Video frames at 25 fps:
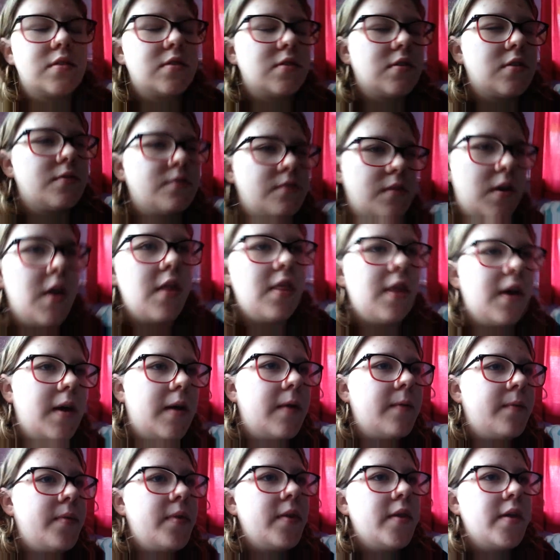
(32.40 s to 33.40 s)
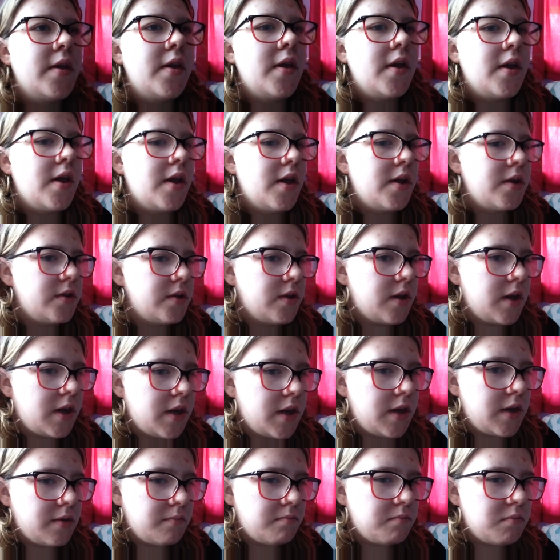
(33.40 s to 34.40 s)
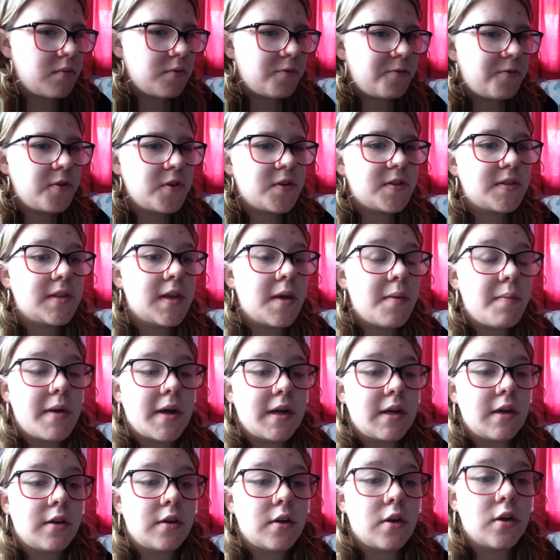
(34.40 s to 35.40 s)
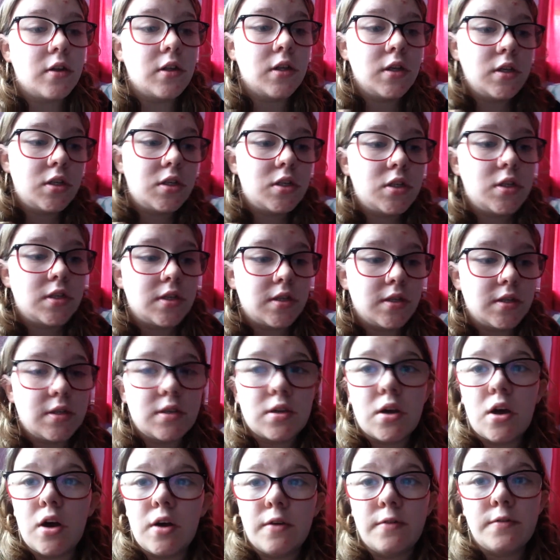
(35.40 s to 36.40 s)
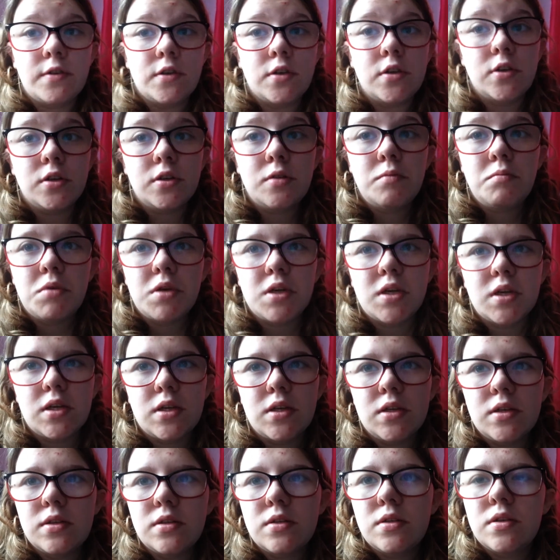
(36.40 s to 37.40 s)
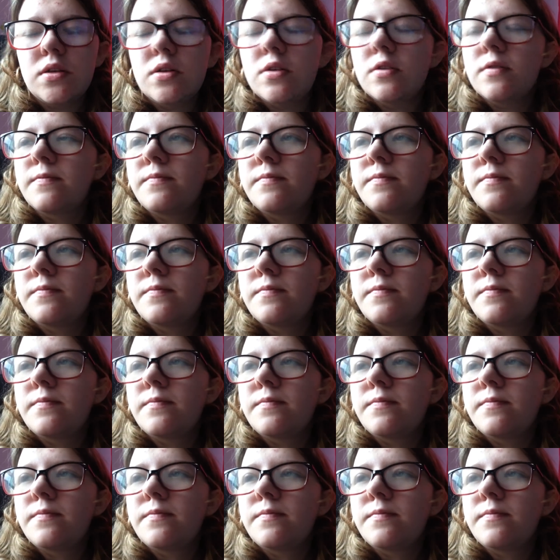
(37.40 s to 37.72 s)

and stuff like that. First day back at college since half term, and